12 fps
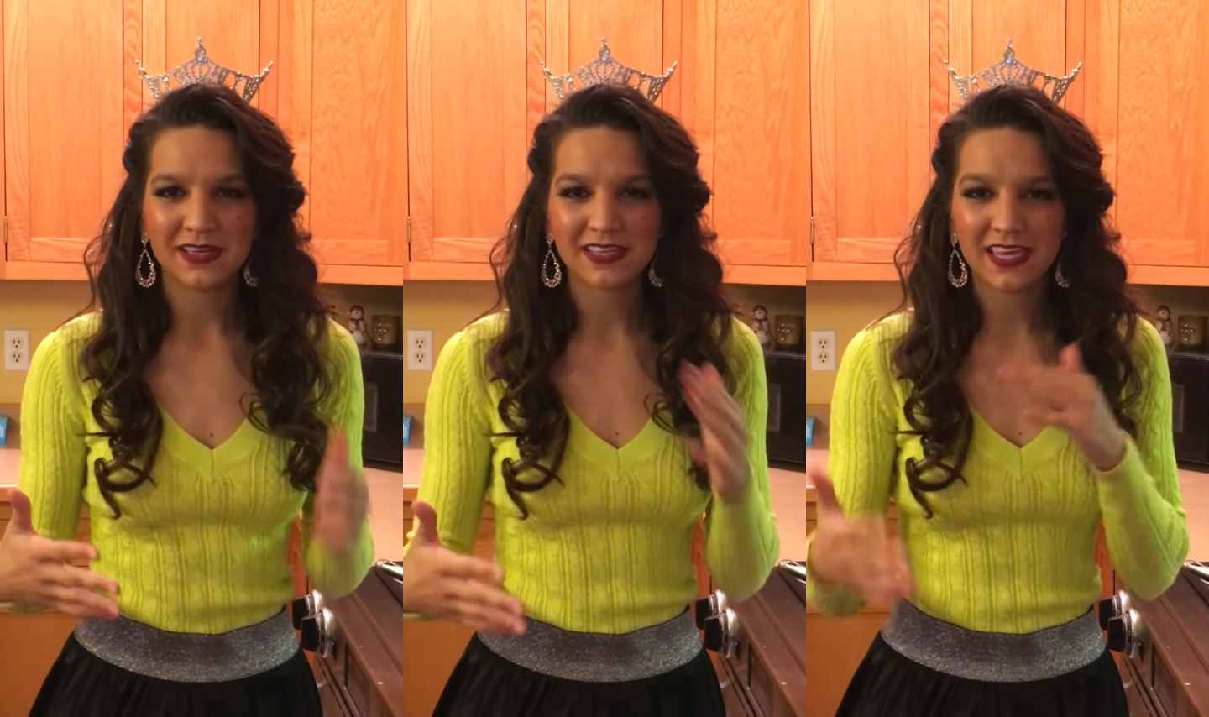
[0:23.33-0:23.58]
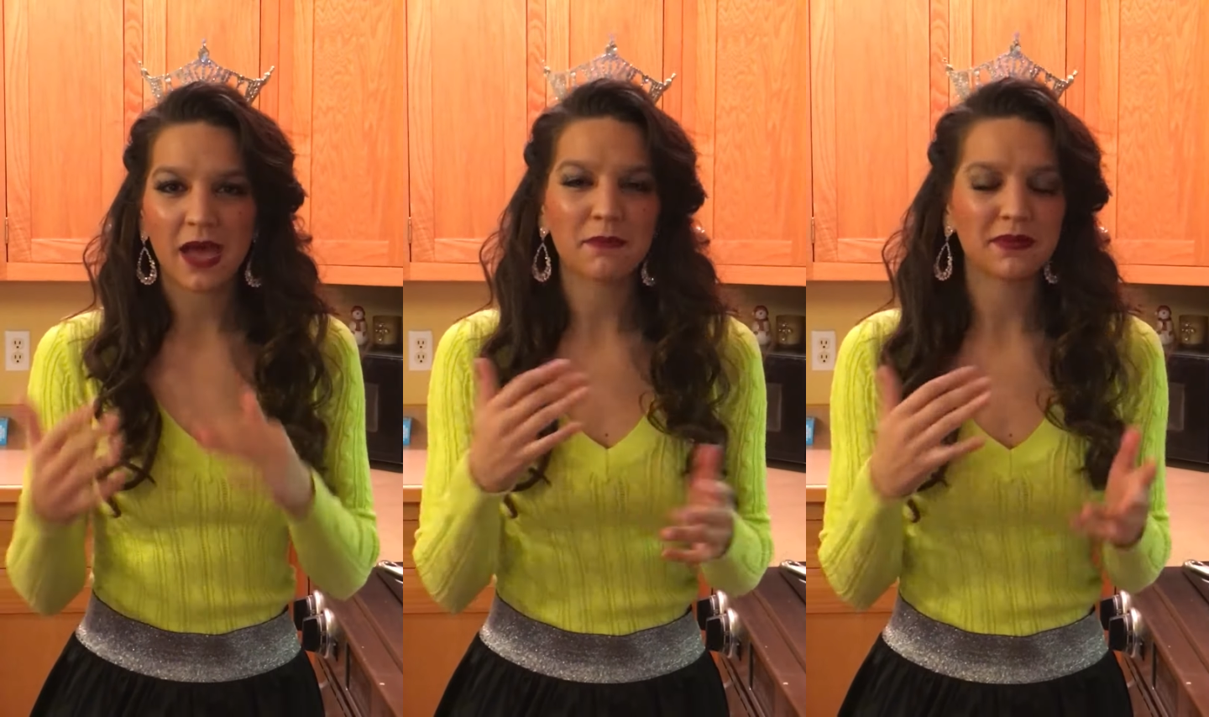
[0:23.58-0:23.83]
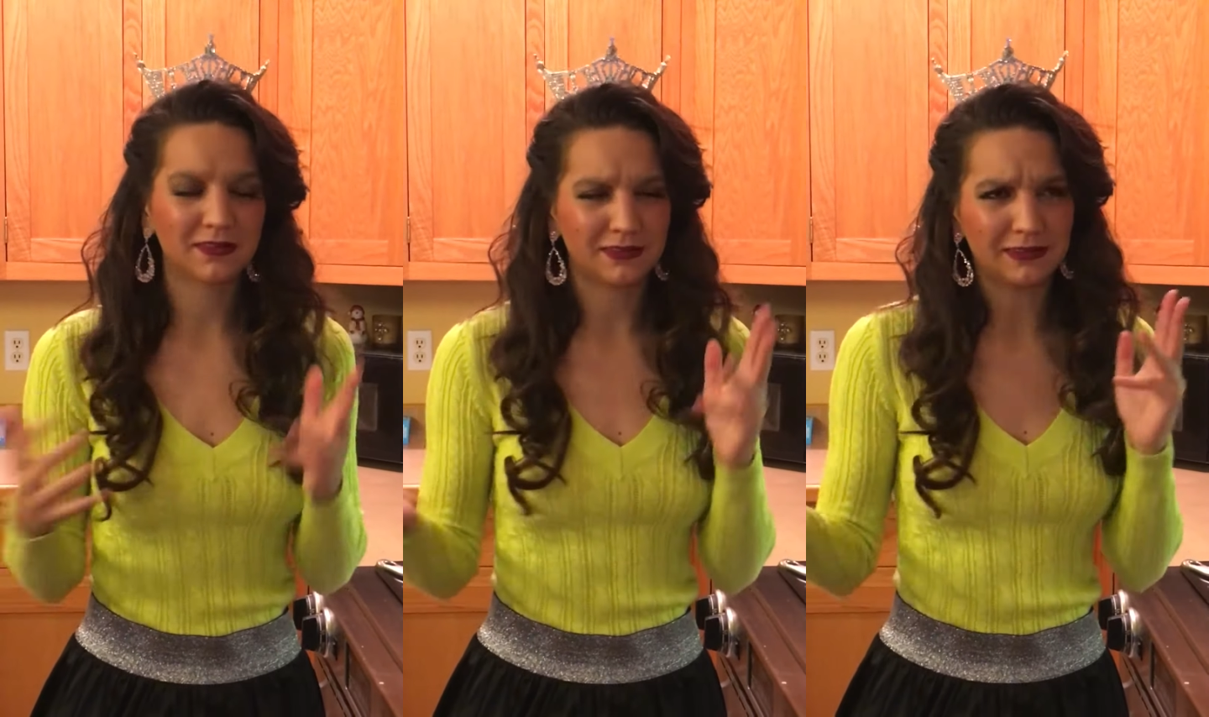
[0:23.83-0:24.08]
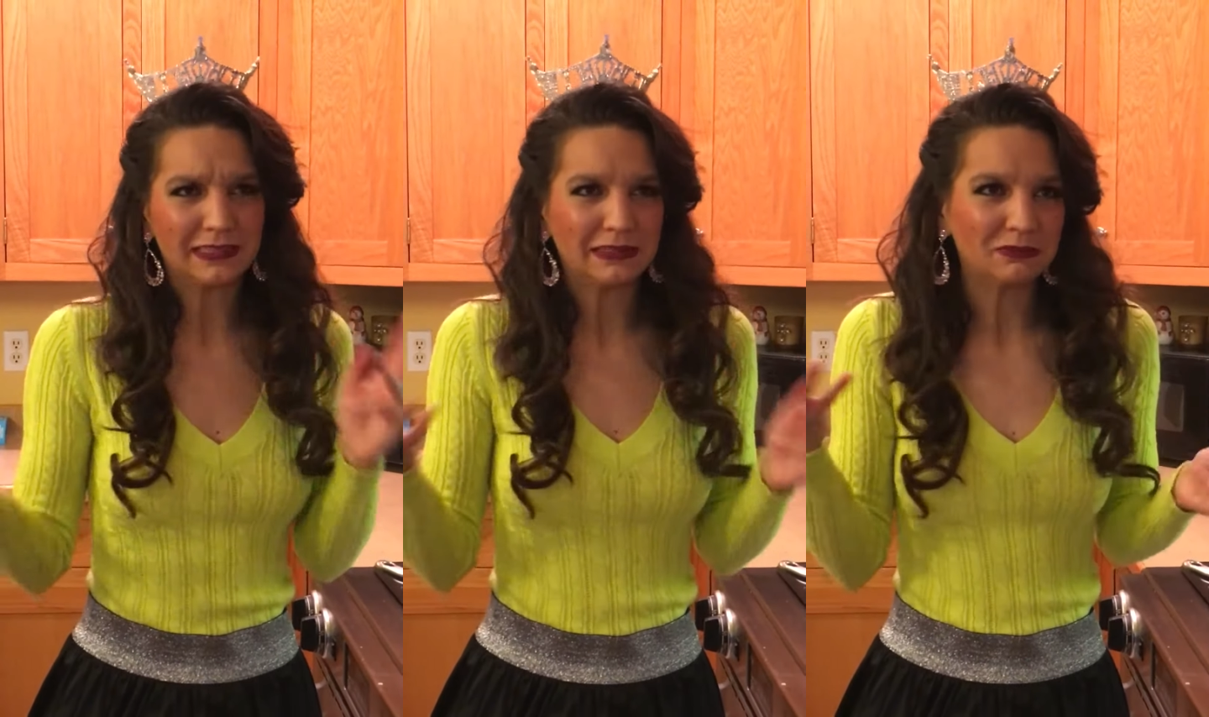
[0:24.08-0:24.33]

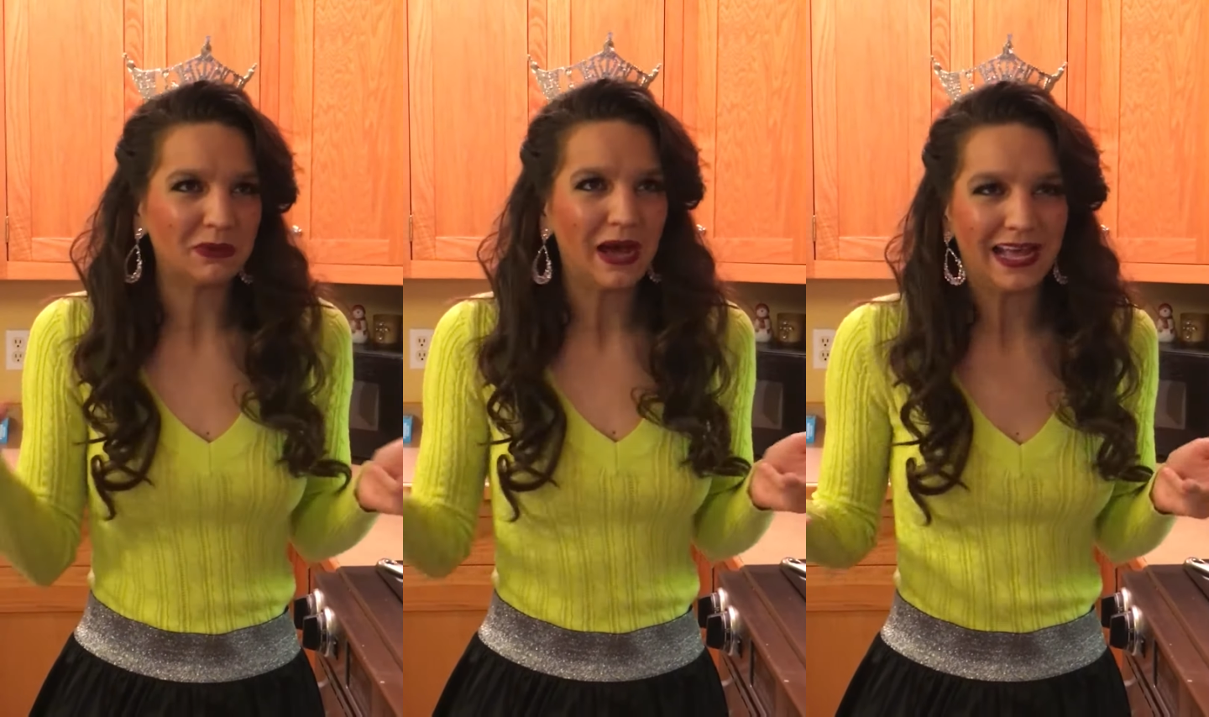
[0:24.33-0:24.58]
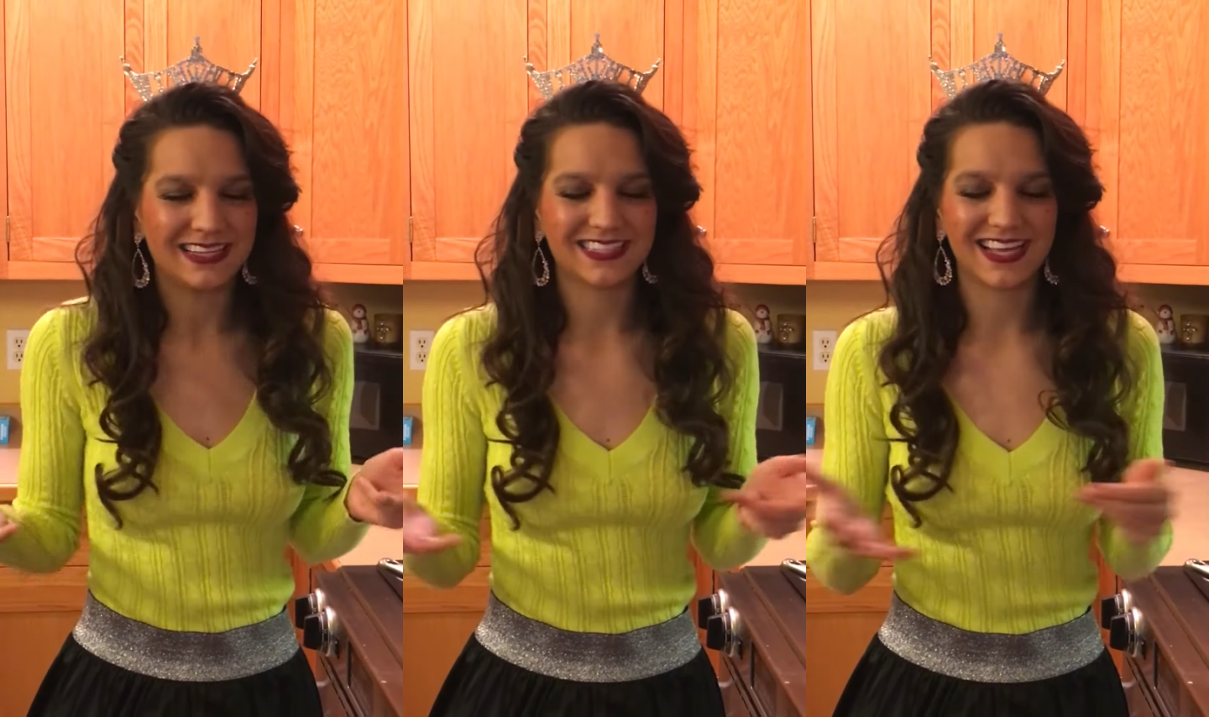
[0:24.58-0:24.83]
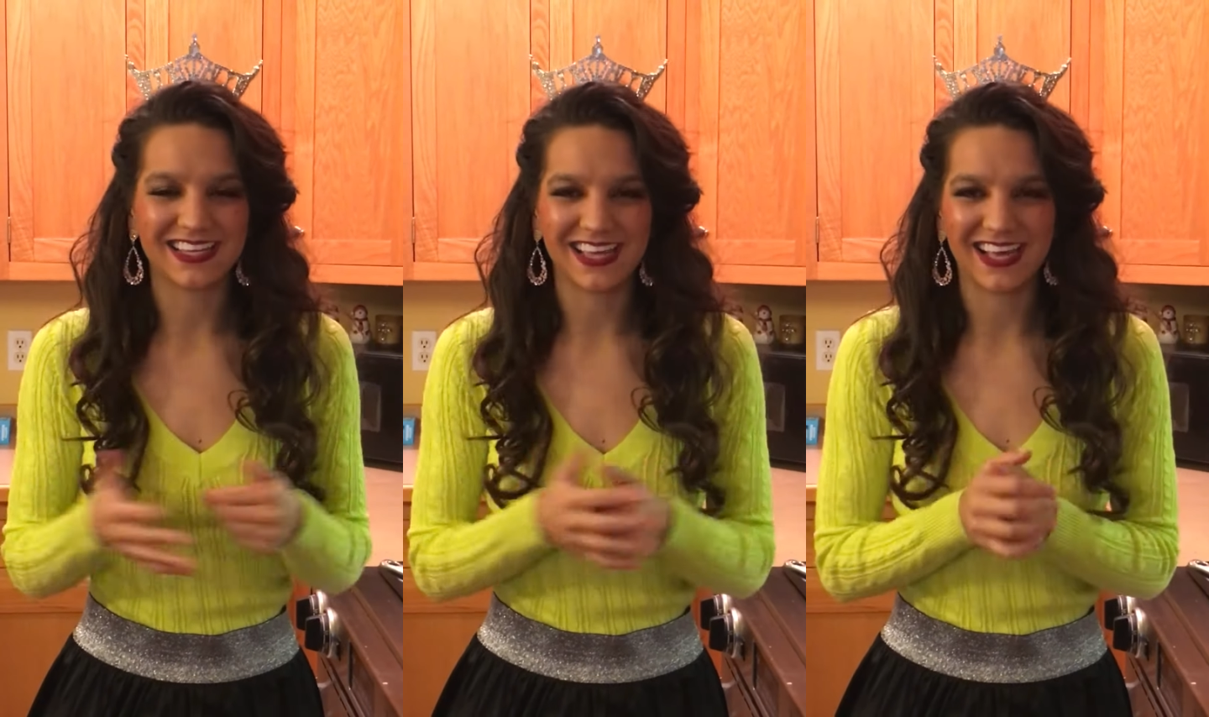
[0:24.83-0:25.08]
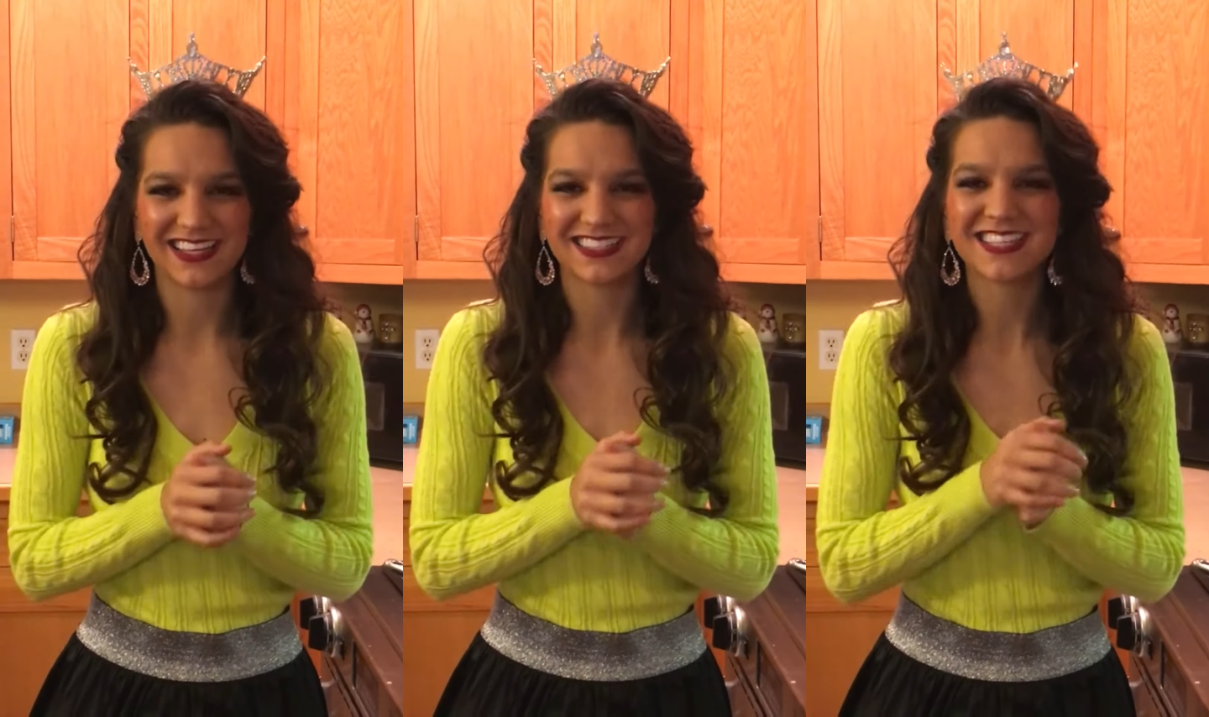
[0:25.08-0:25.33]
chemically wise, I
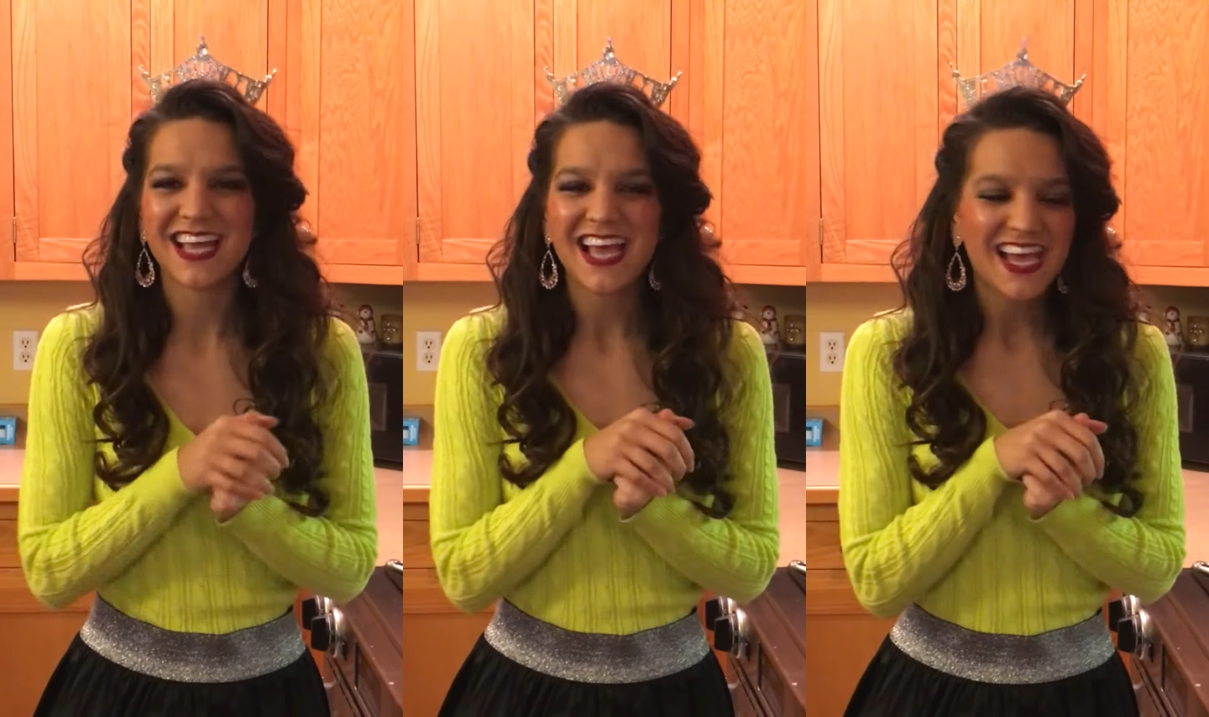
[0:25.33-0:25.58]
guess,